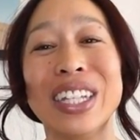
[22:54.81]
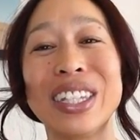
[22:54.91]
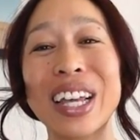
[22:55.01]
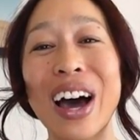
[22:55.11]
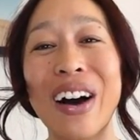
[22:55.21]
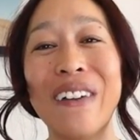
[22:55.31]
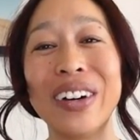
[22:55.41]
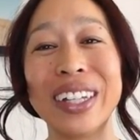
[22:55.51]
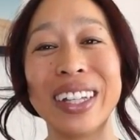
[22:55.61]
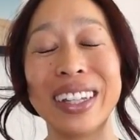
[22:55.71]
So
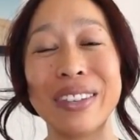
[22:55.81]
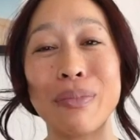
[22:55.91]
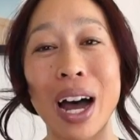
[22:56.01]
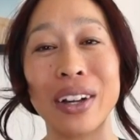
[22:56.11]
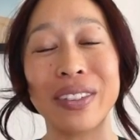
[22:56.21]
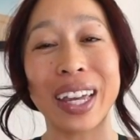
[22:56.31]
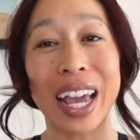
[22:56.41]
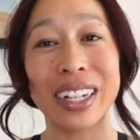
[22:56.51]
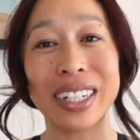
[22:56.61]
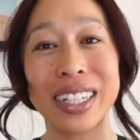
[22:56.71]

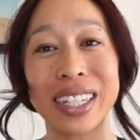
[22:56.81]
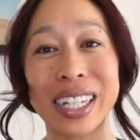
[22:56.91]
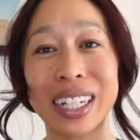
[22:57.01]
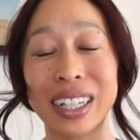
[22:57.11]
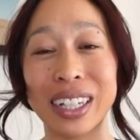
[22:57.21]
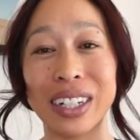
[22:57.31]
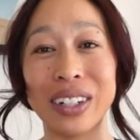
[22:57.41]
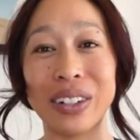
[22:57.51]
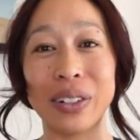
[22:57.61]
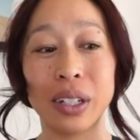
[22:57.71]
modifications
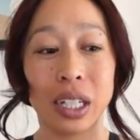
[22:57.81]
include,